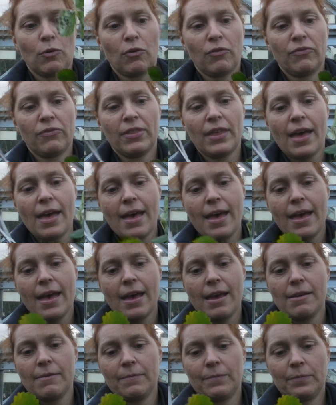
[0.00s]
off
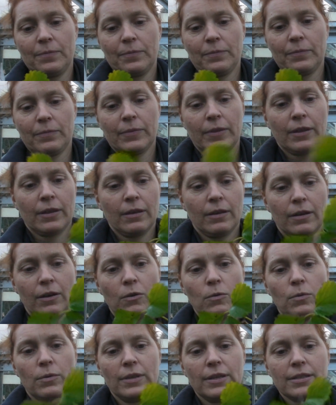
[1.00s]
there.
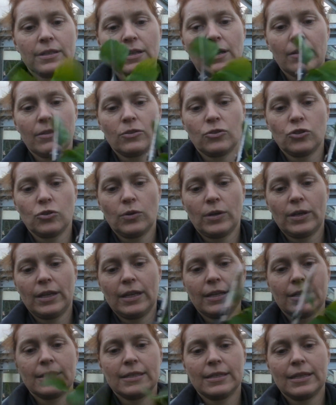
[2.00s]
Oh, there's another
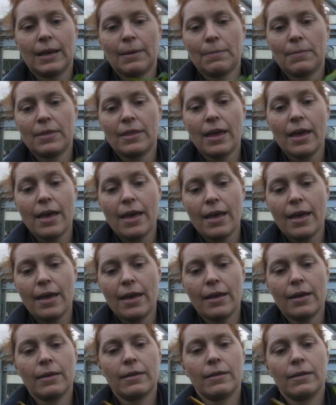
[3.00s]
joining stem
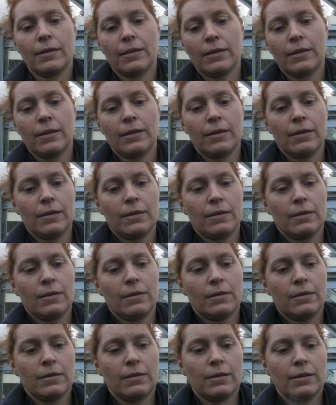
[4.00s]
there.
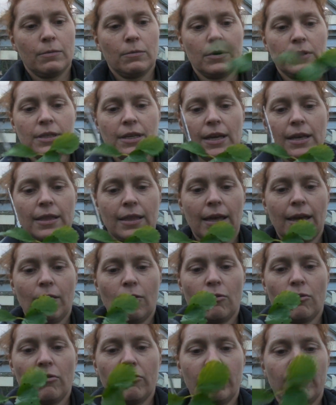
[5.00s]
We'll take that
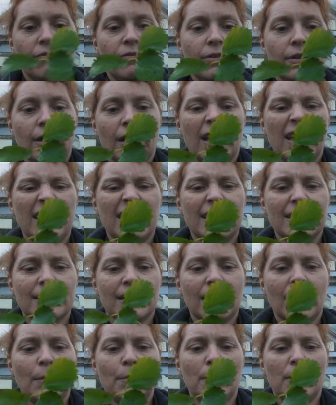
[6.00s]
off, and there's a
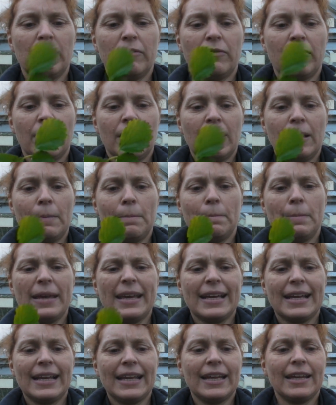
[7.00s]
couple of
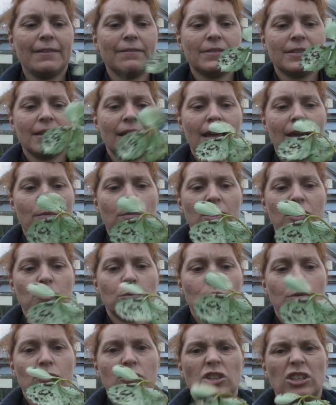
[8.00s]
big leaves there which
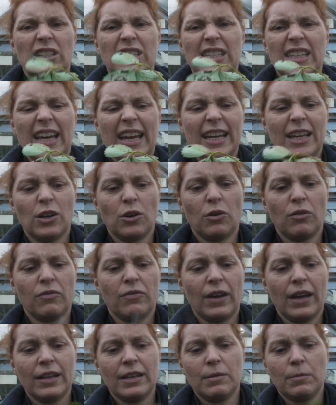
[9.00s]
we'll just take off
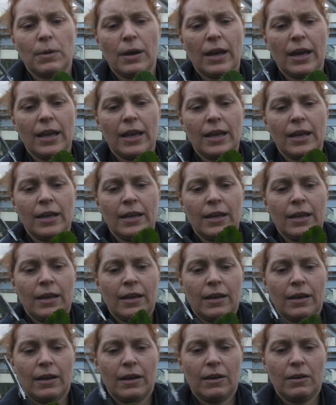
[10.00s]
anyway.
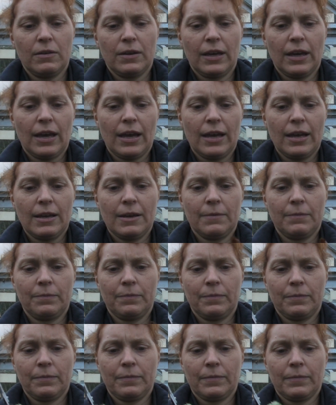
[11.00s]
Okay,
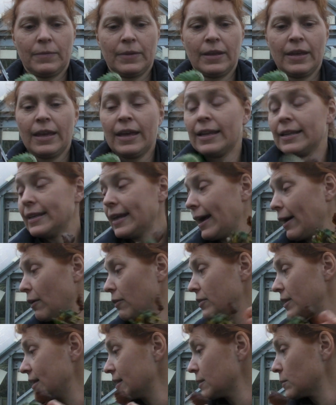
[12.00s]
now
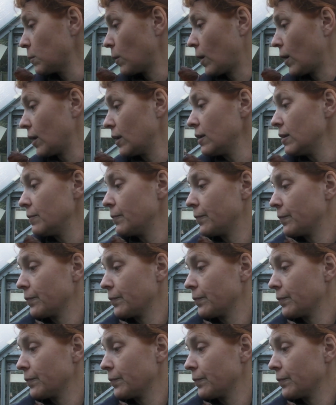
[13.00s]
this one